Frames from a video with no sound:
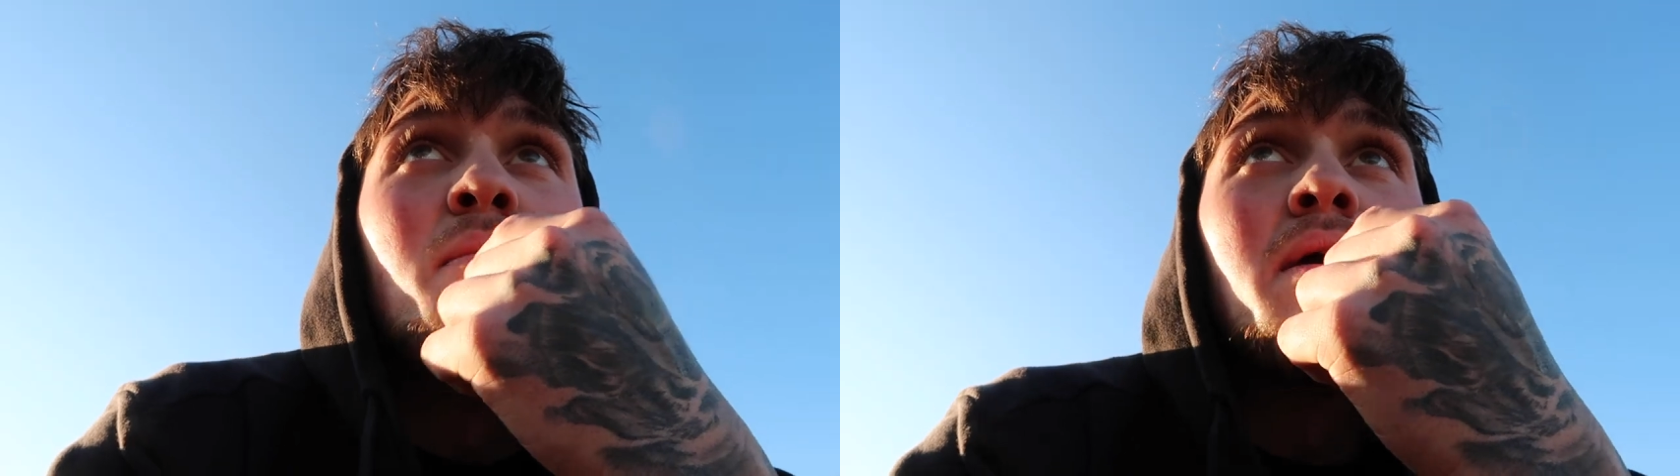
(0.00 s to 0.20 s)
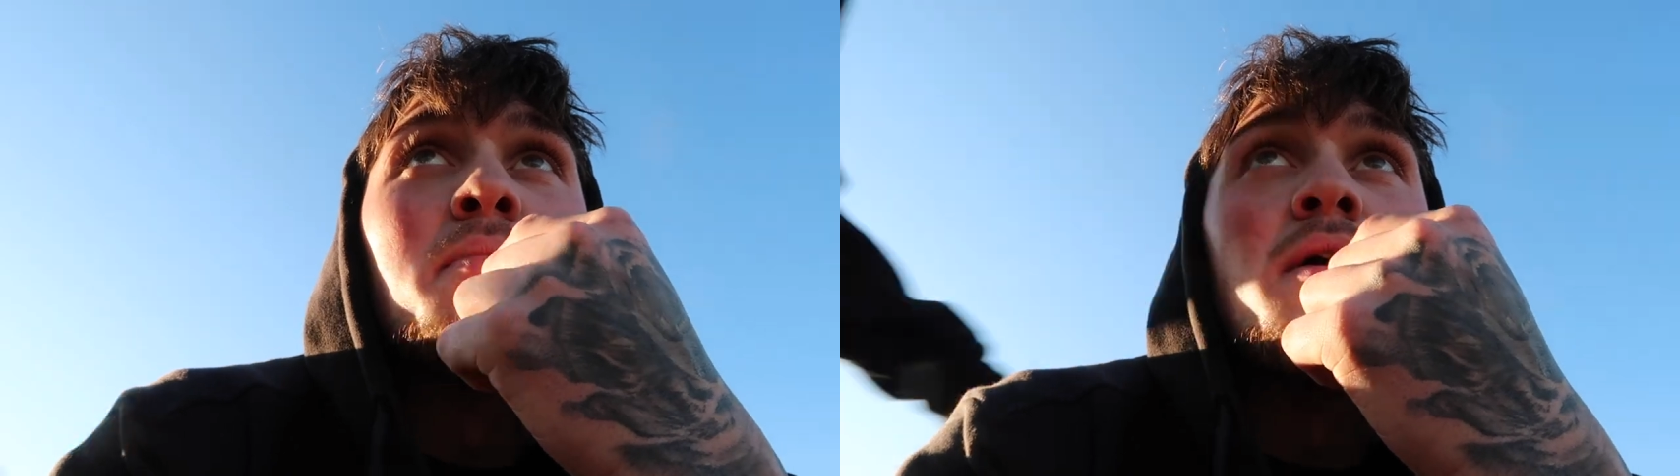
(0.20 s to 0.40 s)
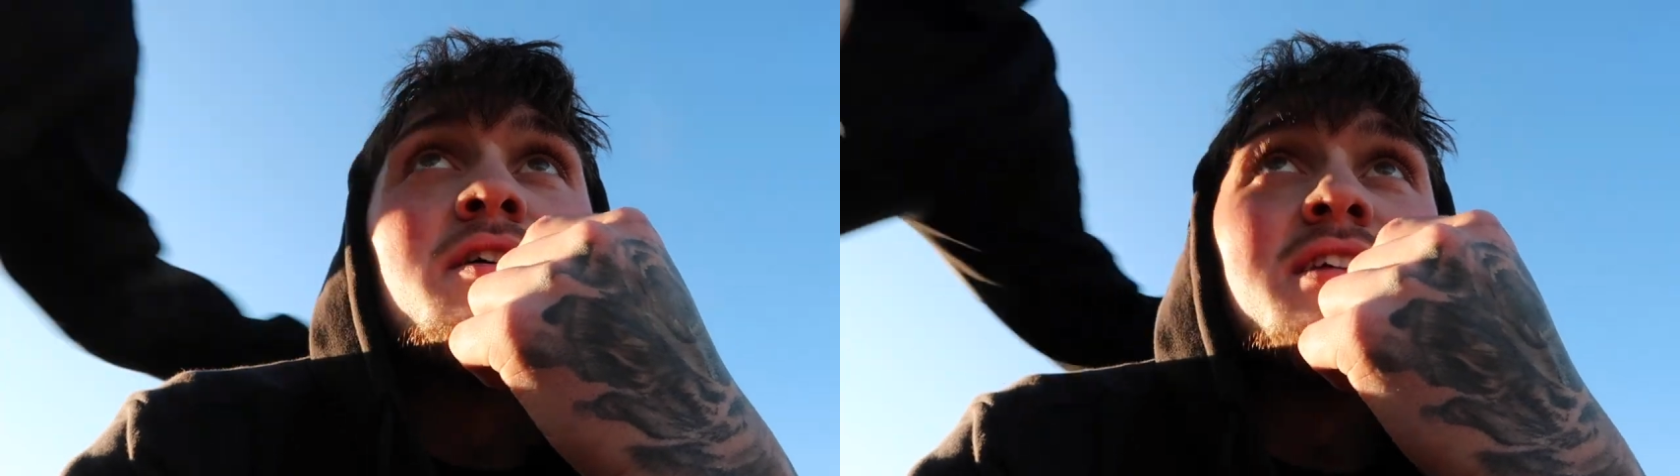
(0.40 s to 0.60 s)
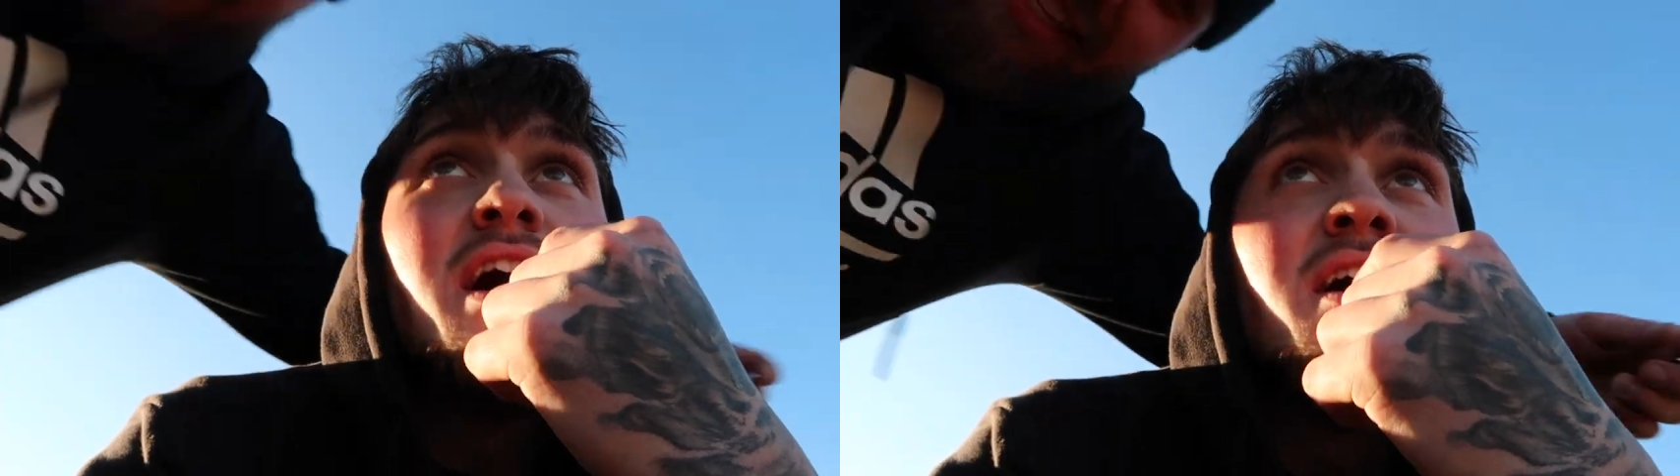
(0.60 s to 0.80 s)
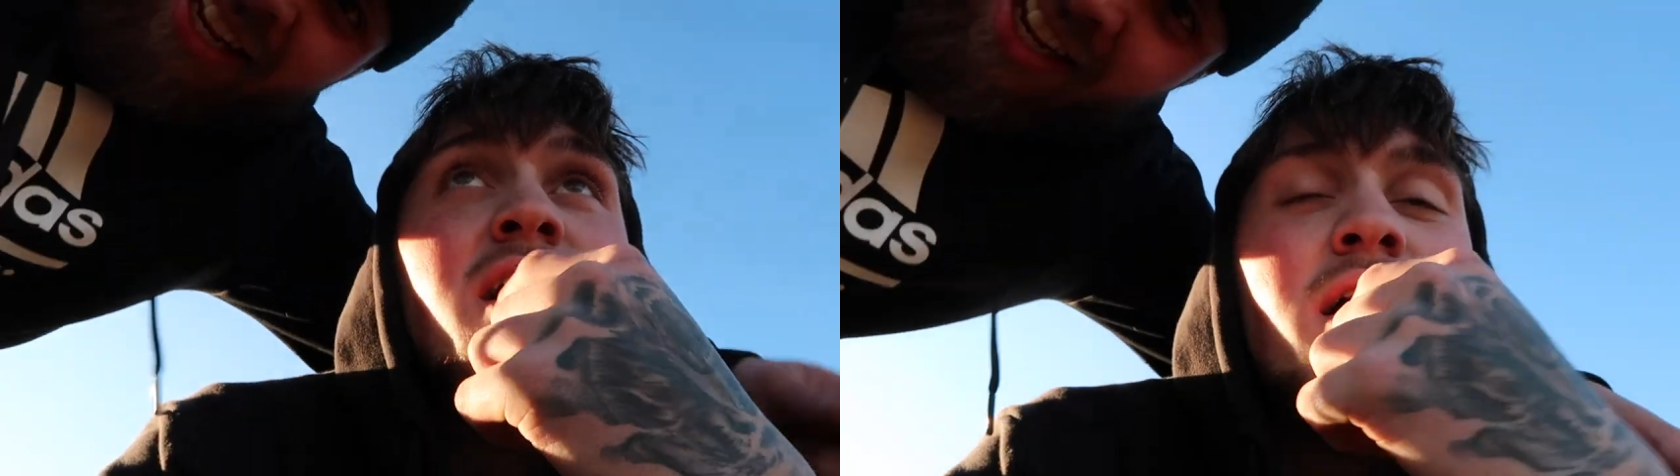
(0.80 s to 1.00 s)
Ping pong
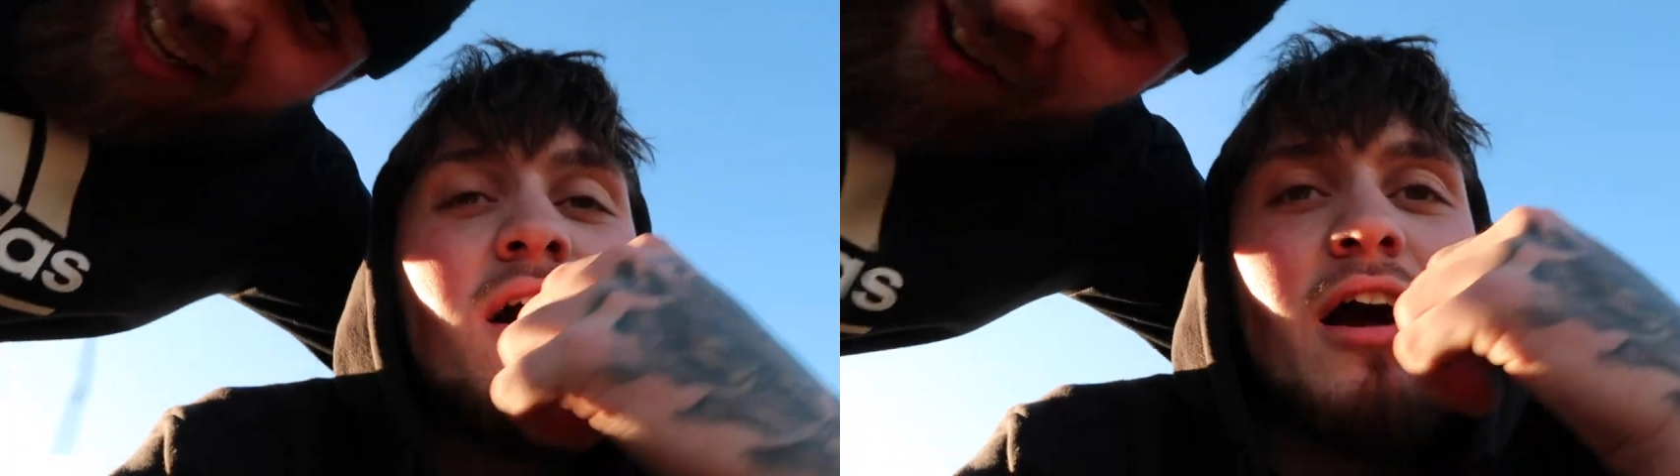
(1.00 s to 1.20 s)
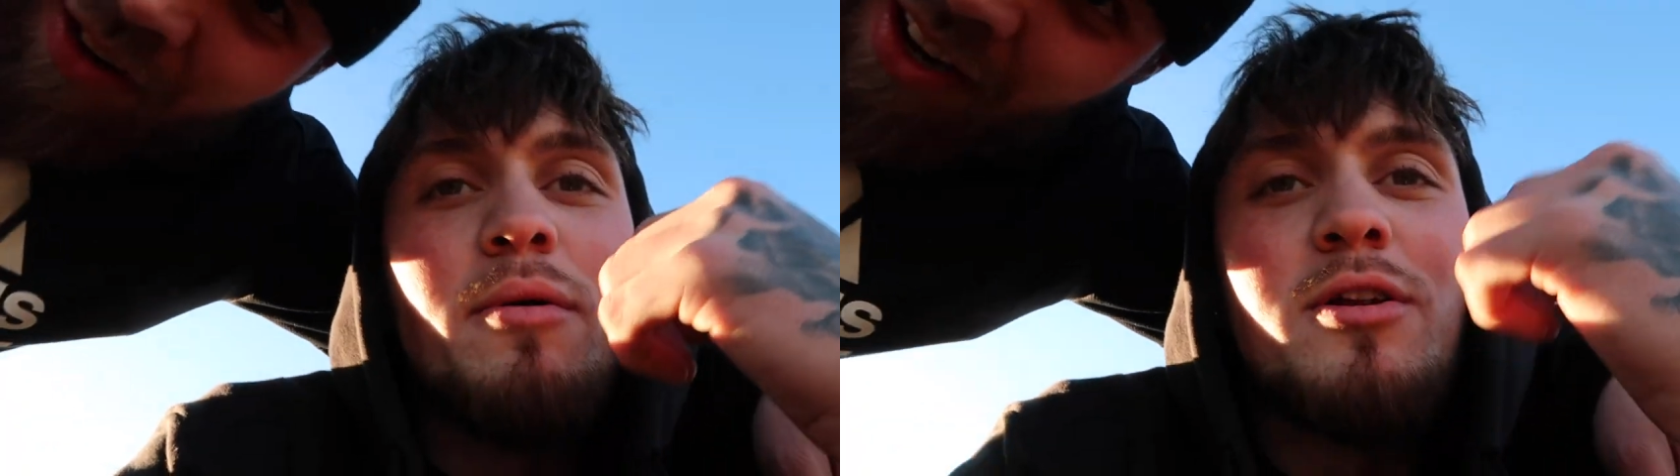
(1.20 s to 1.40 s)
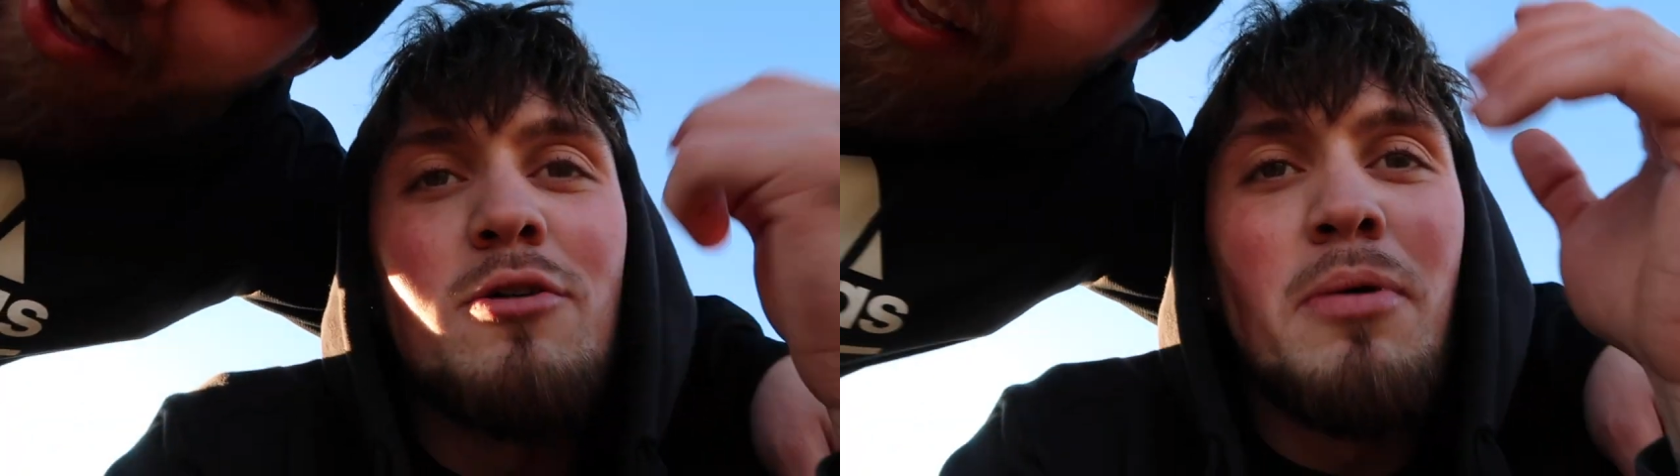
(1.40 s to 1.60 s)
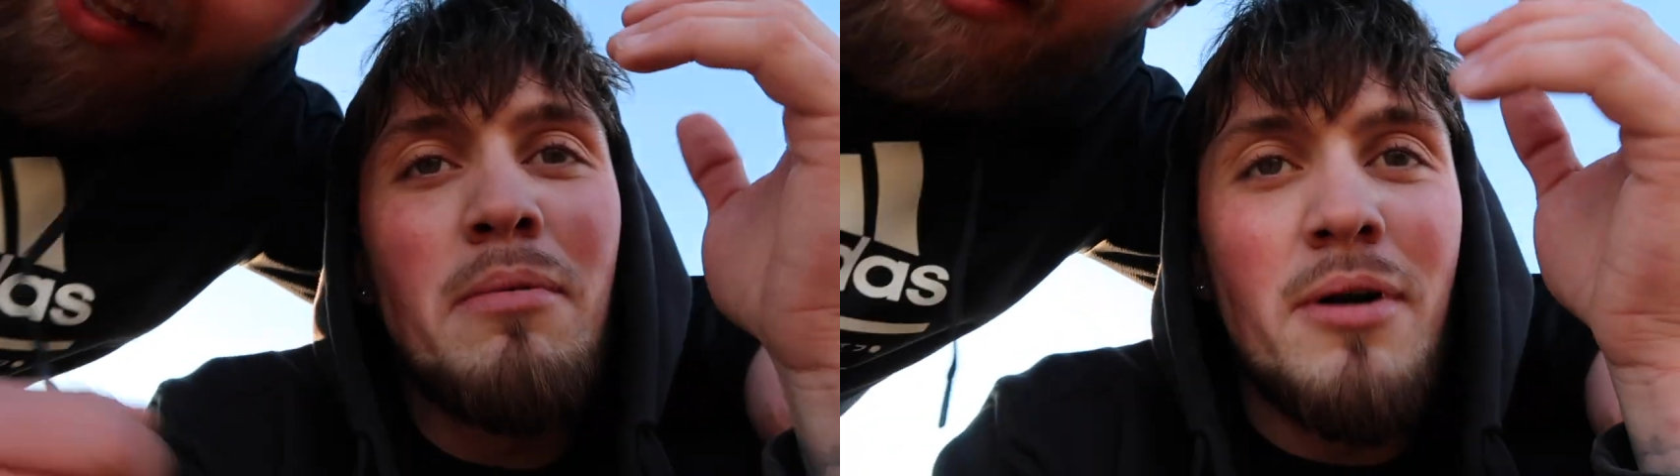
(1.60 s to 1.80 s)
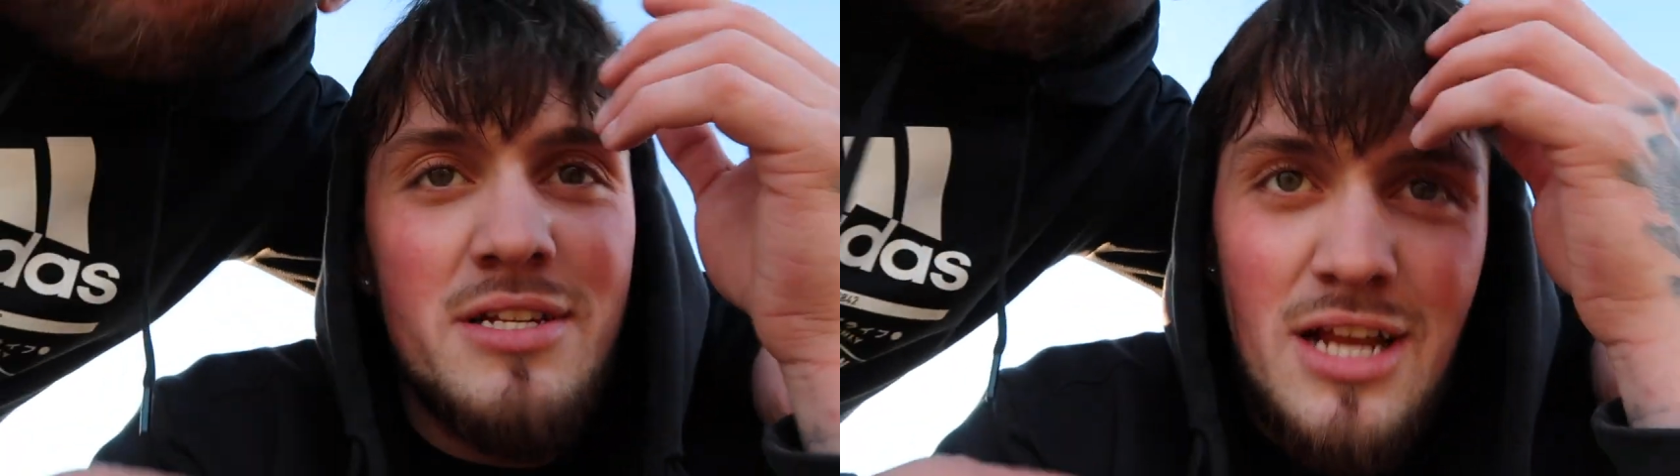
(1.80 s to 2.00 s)
style? All right, we'll do
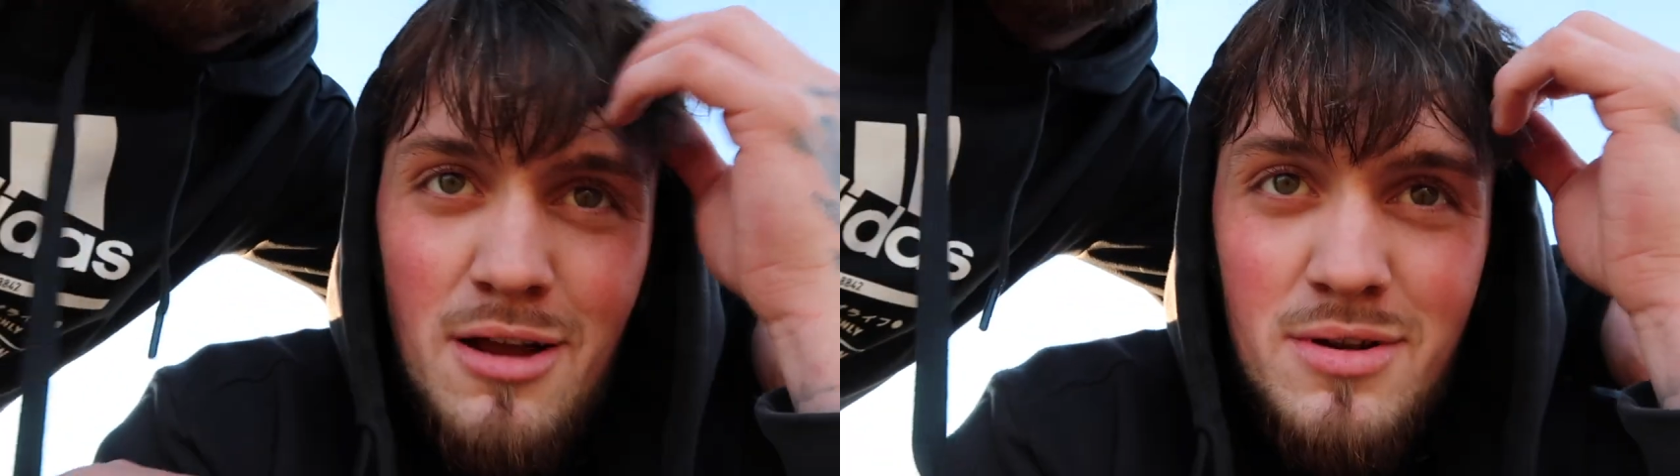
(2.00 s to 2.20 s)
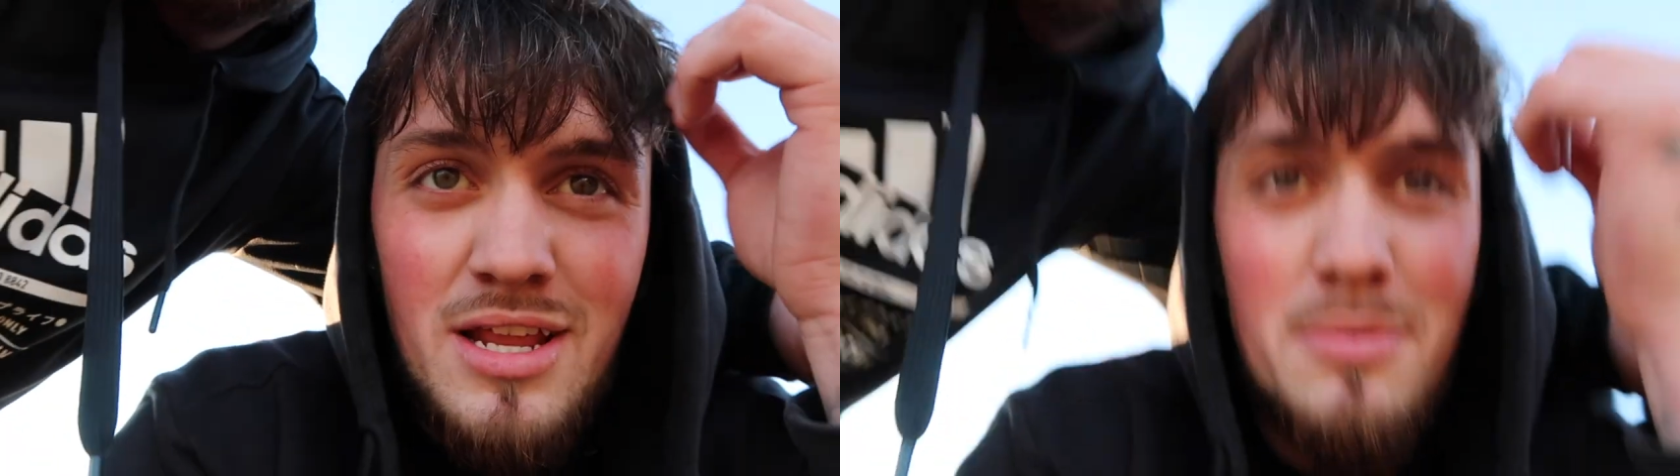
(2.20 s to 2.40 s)
ping pong style Listen.